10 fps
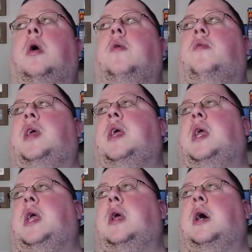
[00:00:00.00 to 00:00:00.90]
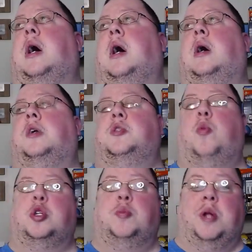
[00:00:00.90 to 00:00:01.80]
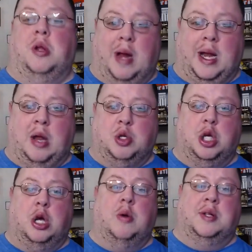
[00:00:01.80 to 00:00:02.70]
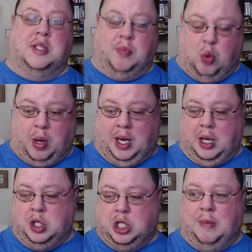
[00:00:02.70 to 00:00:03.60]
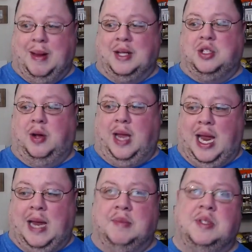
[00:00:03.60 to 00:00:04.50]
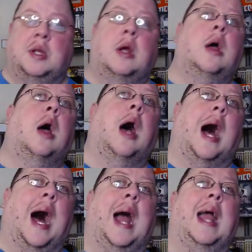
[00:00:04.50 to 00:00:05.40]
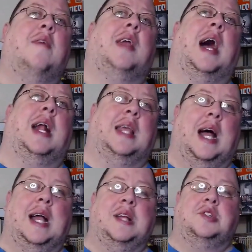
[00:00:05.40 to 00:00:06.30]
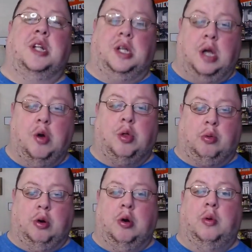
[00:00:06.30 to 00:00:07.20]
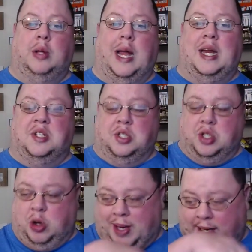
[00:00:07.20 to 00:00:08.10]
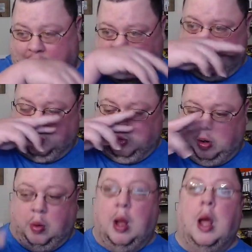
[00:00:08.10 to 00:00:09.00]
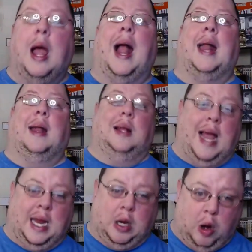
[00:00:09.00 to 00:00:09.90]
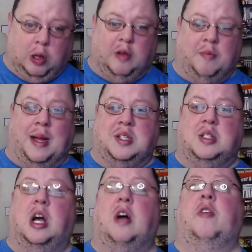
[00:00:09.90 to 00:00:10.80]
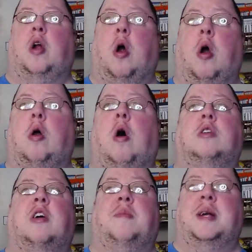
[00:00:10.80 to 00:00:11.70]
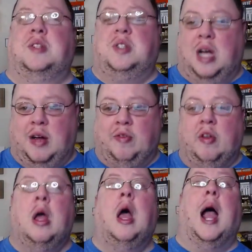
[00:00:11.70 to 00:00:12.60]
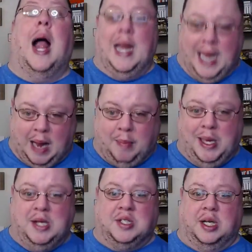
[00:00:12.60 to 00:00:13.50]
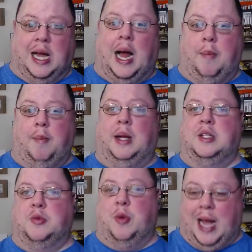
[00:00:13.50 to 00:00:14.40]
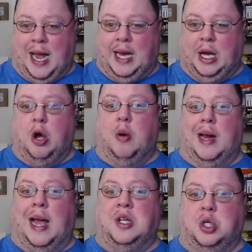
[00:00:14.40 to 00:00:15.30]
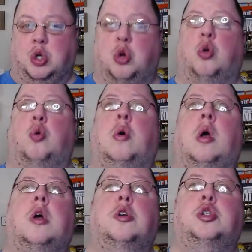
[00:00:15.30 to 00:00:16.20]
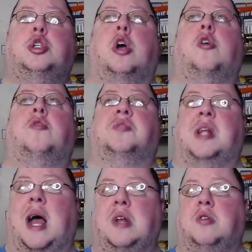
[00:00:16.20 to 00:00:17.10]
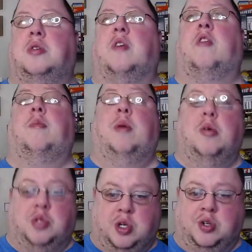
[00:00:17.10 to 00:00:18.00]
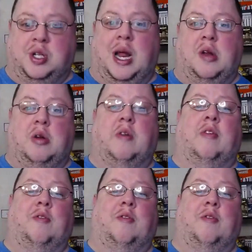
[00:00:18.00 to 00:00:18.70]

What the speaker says: the Sports Menu Radio Show, and supporting Chairmaster Games. I have got guys that go through, ladies and gentlemen, and go through and like all of my stuff and heart all of my stuff. And that means a lot, because when I go and I do shows and I do different posters and I do different